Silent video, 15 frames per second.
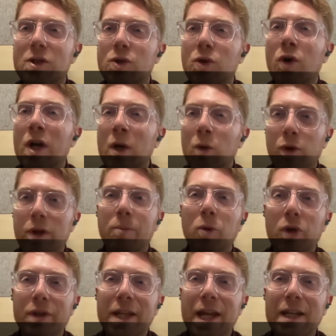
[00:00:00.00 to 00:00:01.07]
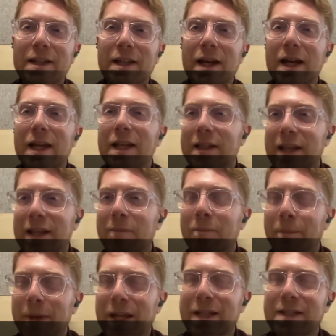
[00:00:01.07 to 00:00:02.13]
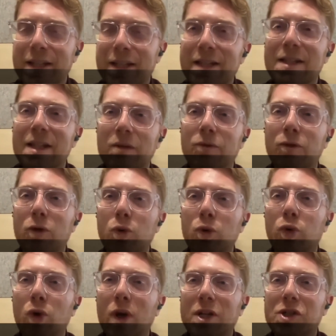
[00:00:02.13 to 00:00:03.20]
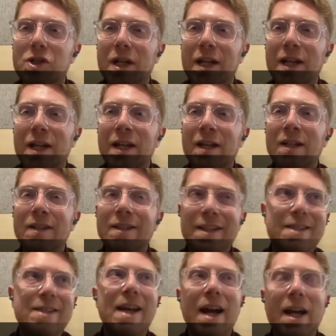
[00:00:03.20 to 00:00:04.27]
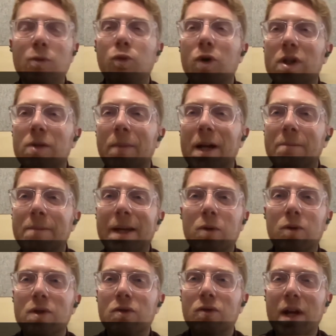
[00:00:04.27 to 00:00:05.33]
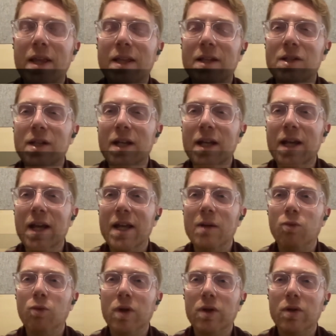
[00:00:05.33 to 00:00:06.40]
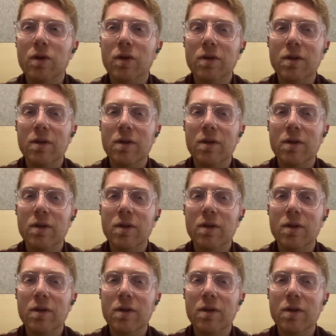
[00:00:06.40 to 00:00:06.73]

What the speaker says: So with more data, it is easier for you to actually decide what might be a good strategy and what not.